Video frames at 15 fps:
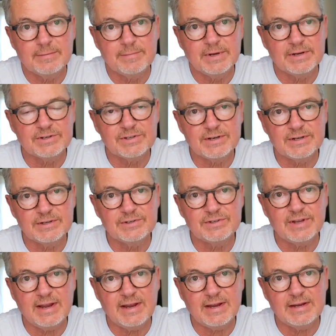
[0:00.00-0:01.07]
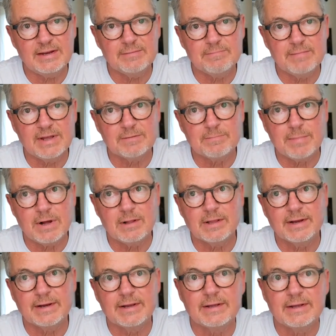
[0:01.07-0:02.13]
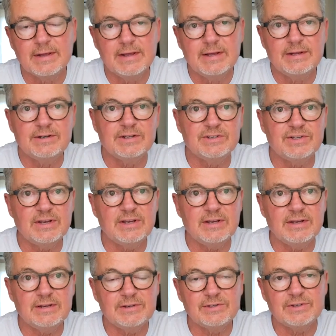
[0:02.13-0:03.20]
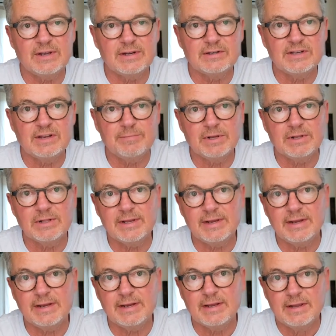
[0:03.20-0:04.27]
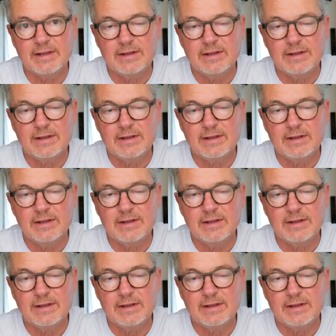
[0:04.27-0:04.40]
because it is a metabolic disease, and typically